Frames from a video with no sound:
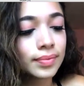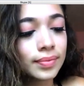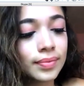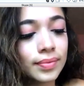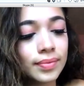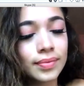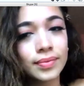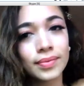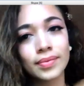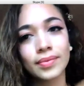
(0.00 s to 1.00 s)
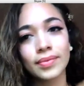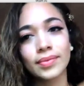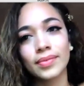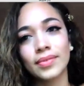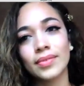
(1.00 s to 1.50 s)
who's successful.
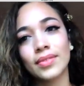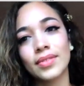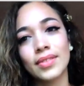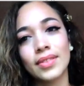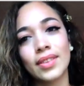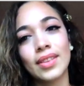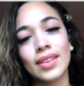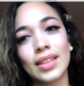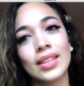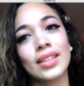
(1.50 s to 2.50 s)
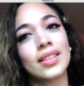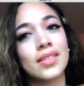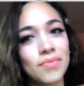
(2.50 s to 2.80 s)
So